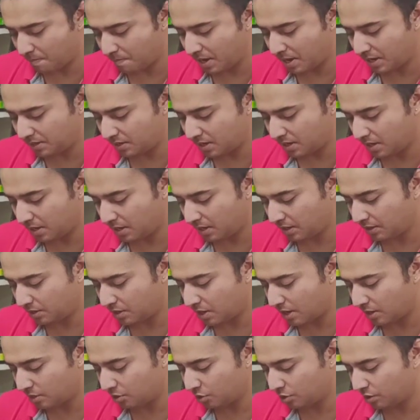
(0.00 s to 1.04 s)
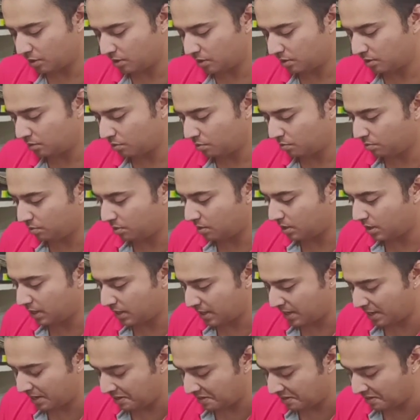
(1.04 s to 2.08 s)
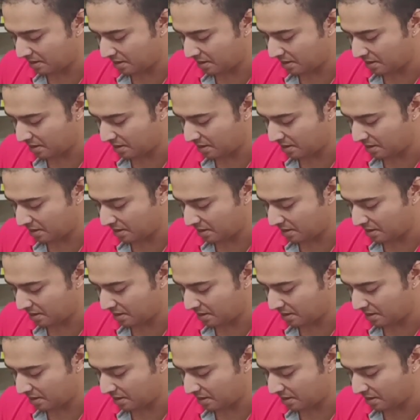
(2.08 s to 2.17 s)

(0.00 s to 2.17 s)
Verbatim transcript: maintaining tension through the knitting.